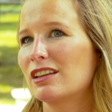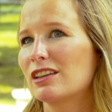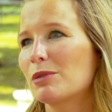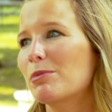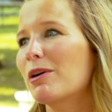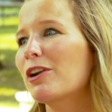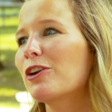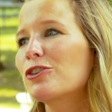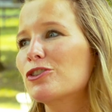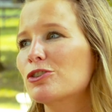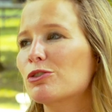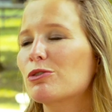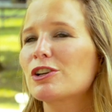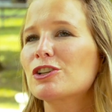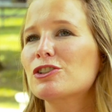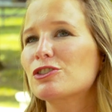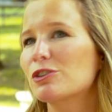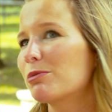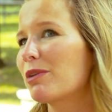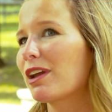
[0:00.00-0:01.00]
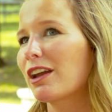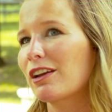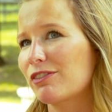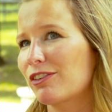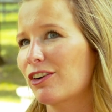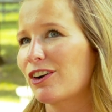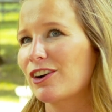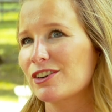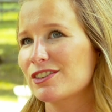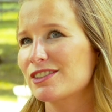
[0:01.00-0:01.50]
the better choice she'll make
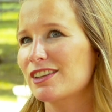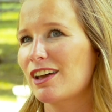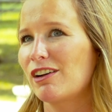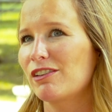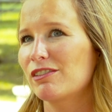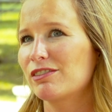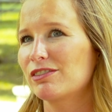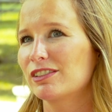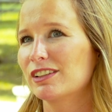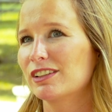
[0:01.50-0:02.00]
for herself.